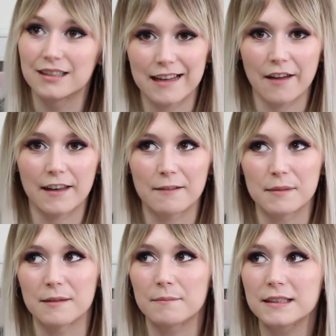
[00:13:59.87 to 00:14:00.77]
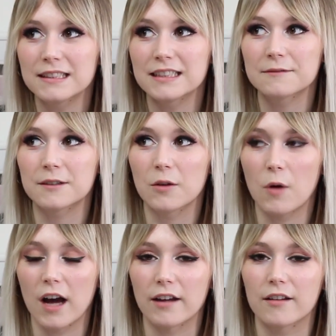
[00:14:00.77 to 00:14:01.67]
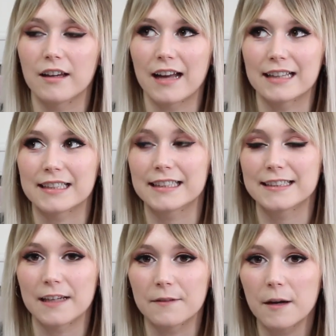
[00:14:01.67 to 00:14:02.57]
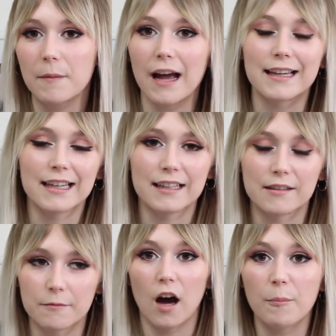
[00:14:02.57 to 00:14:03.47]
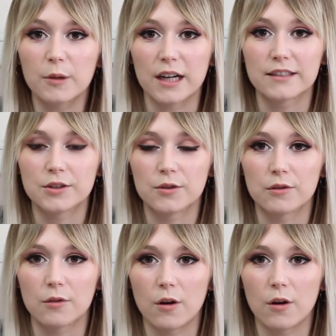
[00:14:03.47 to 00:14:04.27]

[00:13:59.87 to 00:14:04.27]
Now that I've been in business for a while and as I save up, I can upgrade to